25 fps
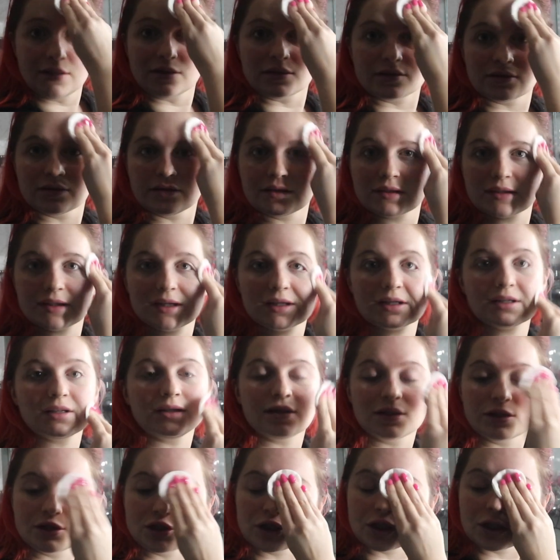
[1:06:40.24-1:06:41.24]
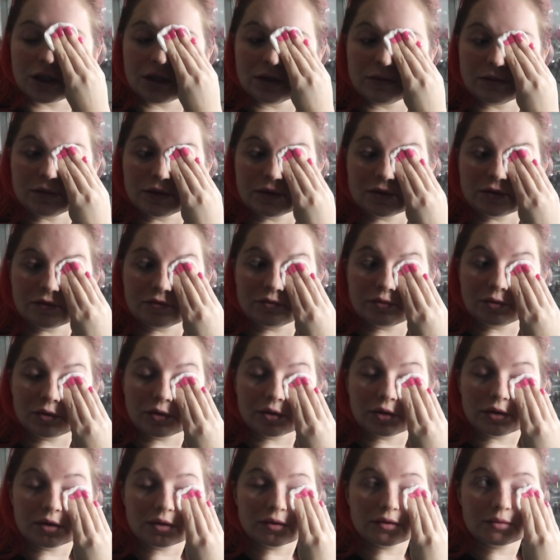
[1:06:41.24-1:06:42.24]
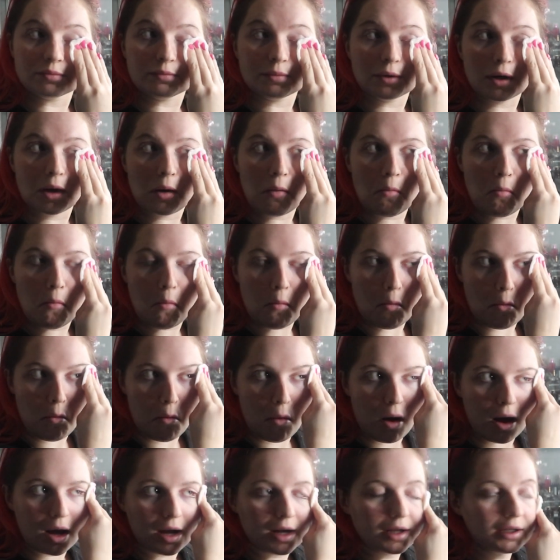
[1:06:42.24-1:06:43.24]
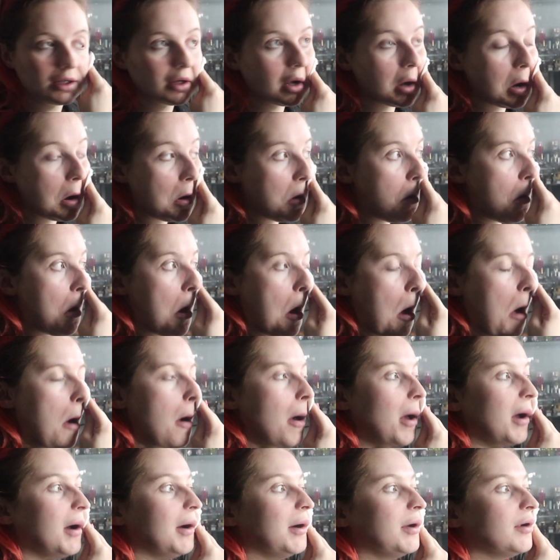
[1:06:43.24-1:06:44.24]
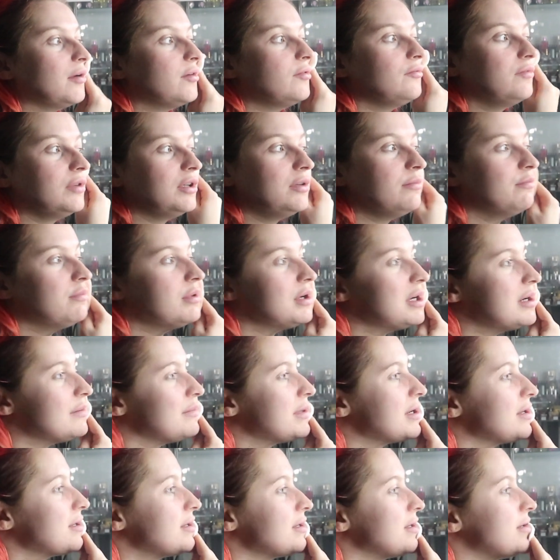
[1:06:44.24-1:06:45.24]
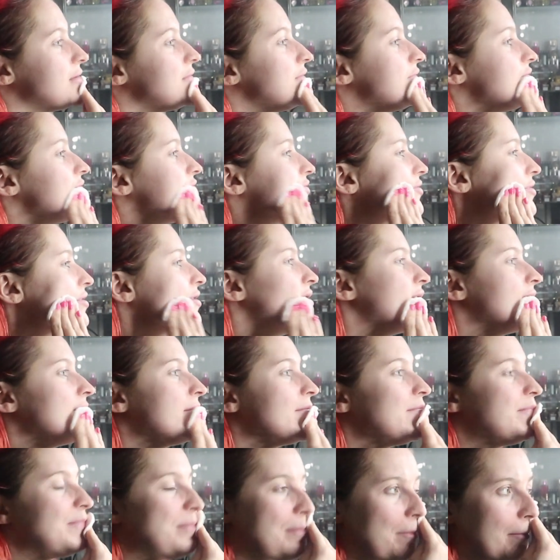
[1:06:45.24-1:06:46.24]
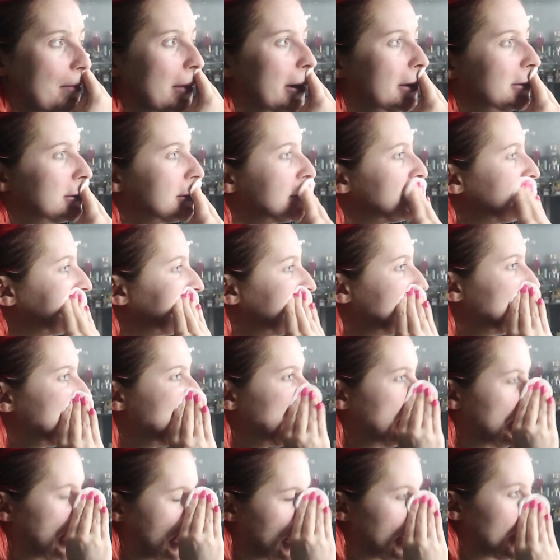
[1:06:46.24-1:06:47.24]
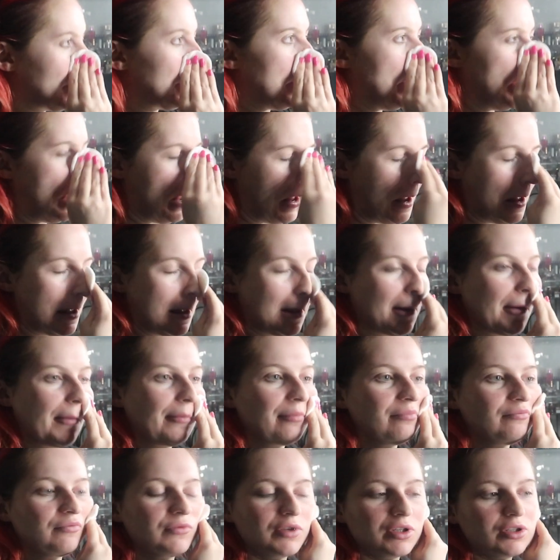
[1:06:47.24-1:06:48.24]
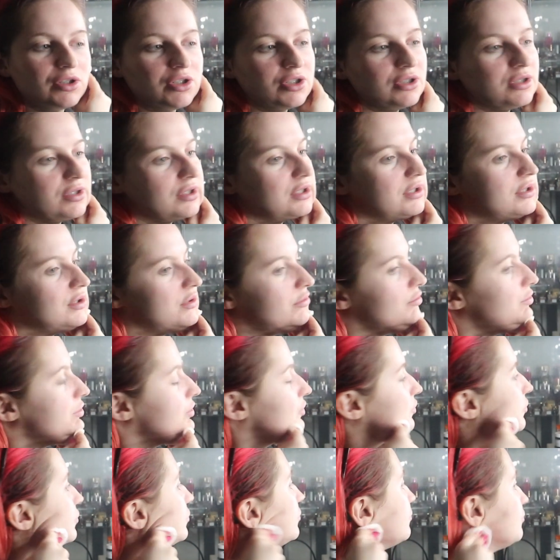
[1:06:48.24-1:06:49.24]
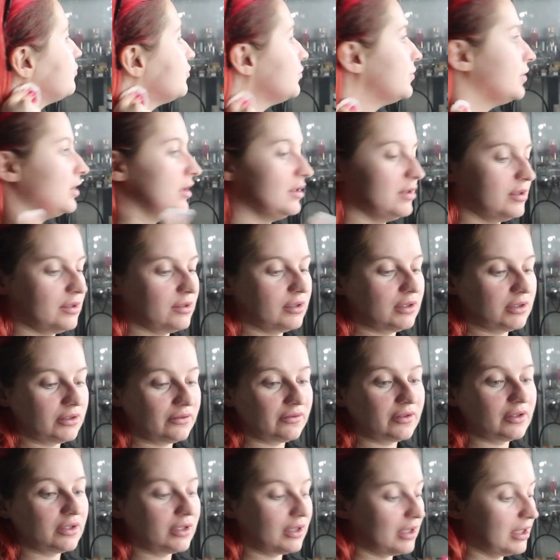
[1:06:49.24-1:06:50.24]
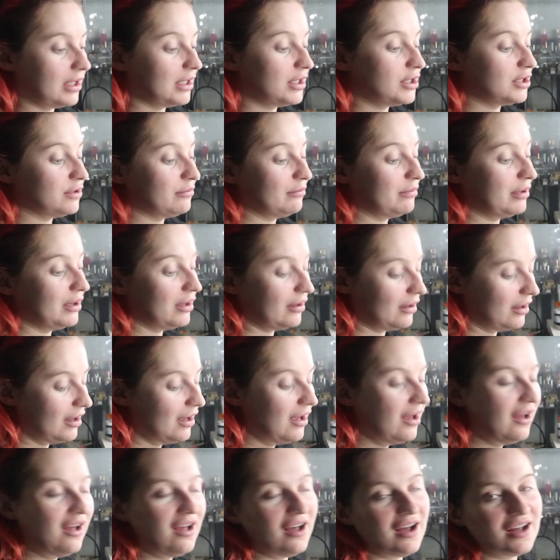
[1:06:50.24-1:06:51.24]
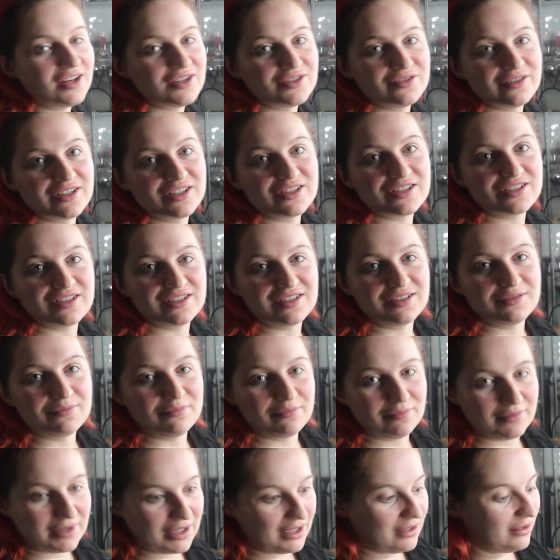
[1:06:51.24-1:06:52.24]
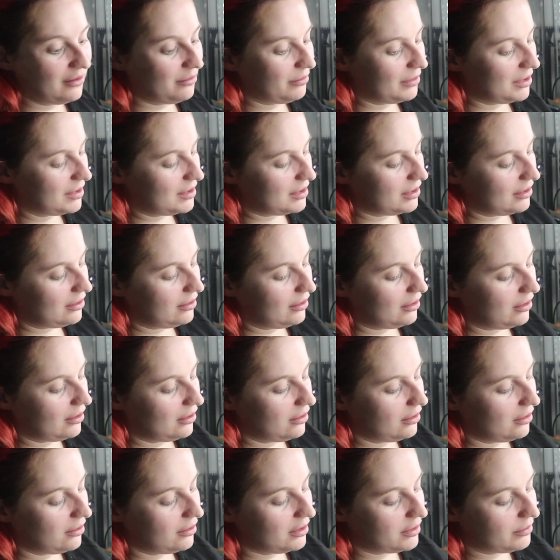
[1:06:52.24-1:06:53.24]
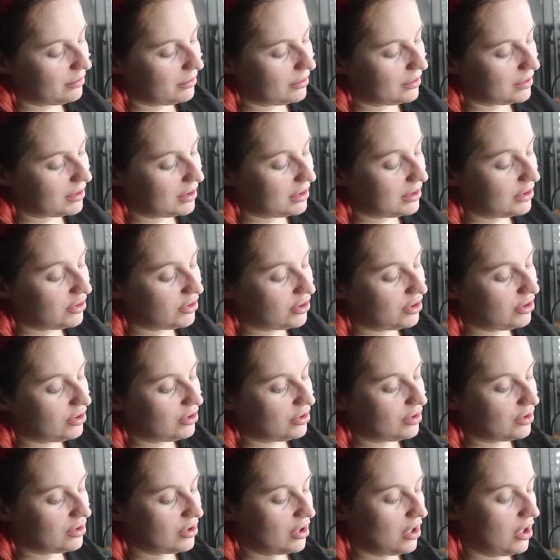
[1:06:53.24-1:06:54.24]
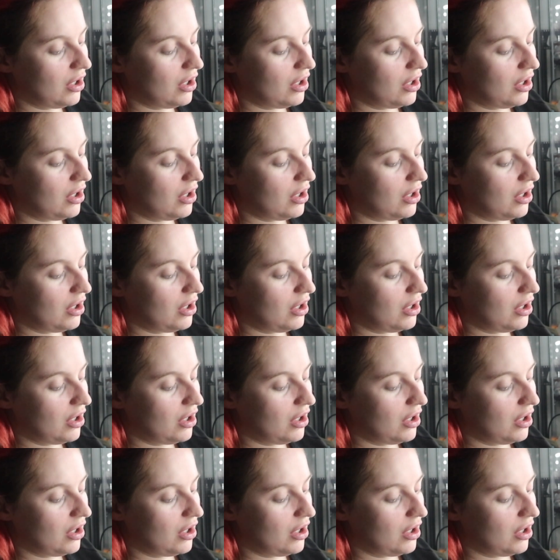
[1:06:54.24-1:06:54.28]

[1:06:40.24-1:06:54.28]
It's not exactly the cheapest of products, but hey ho, I don't really buy myself much skincare, she says with the size of her collection, but I do actually make my skincare last because I literally just